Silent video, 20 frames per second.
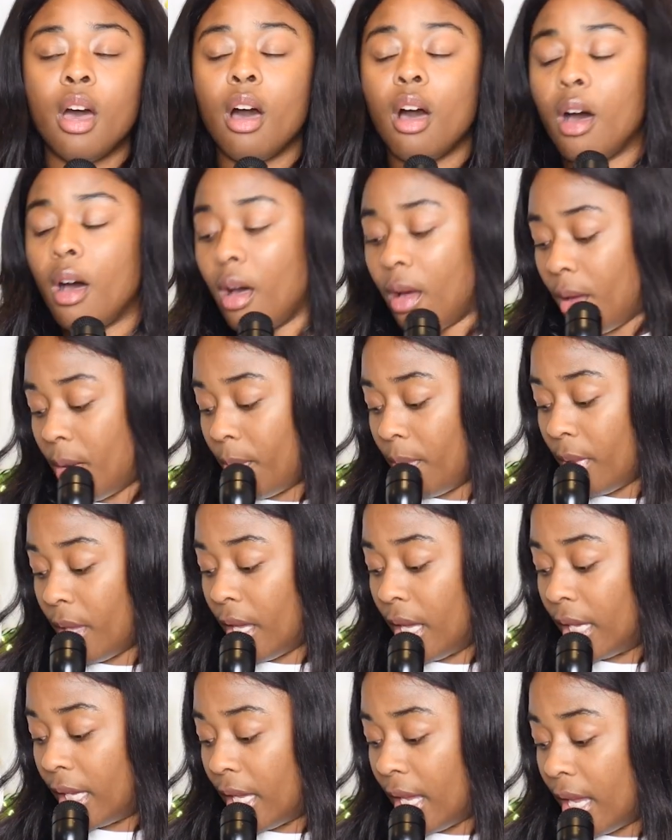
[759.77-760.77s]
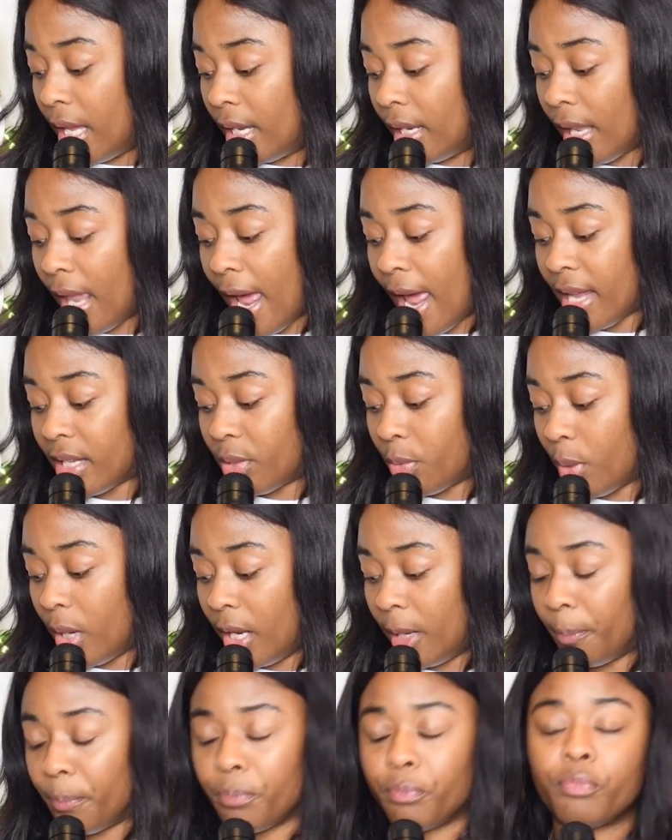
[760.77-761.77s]
Um, again, last
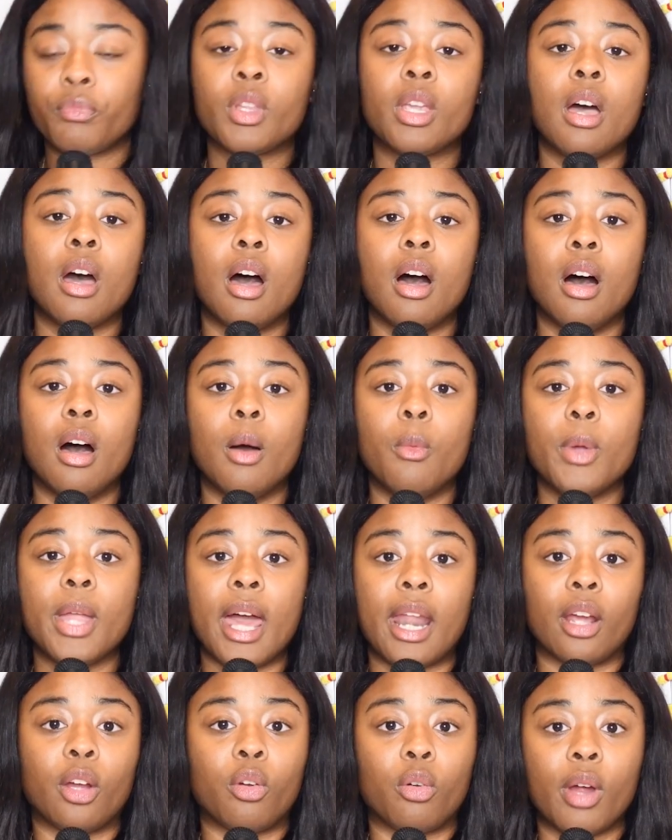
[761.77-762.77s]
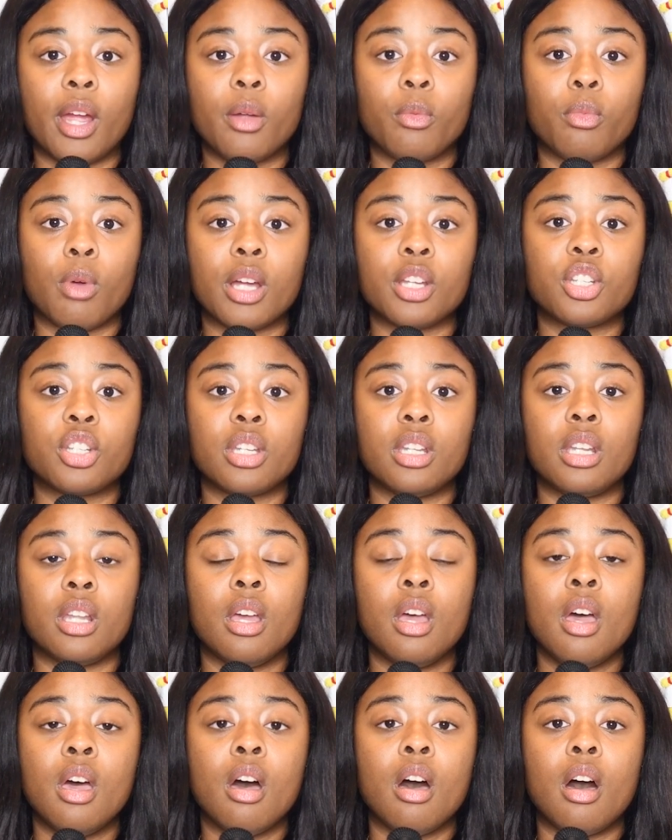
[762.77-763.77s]
week, um, we had a great
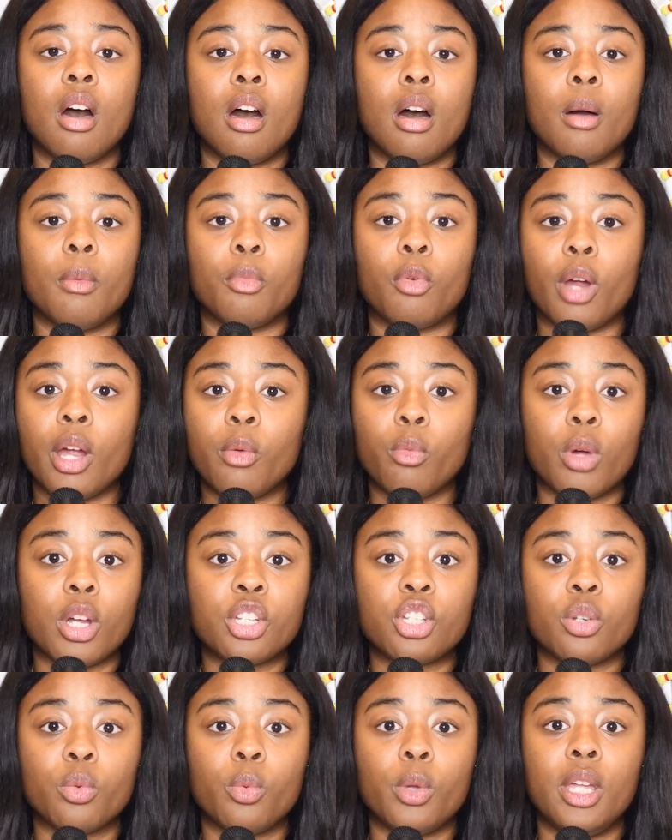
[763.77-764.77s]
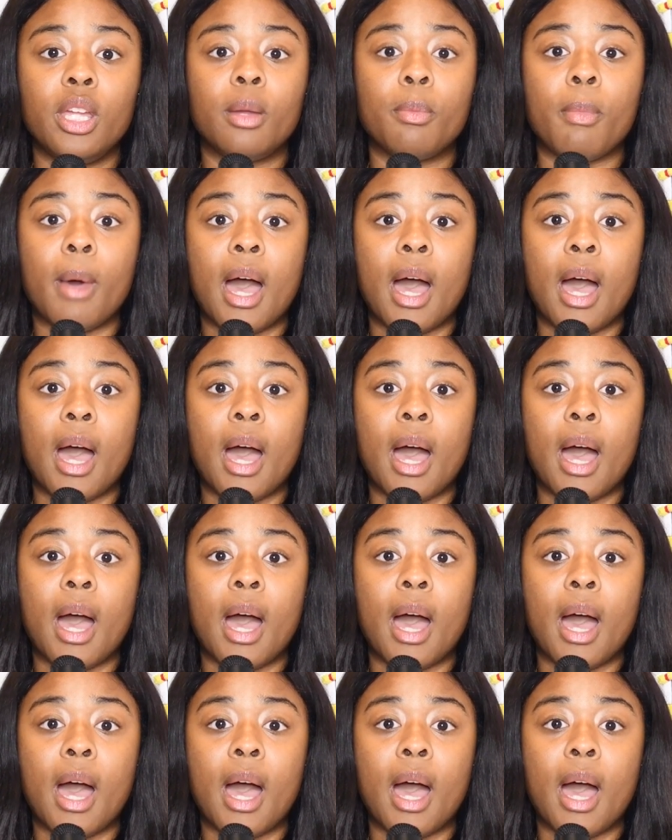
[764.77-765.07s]
Russian, um, great Russian week.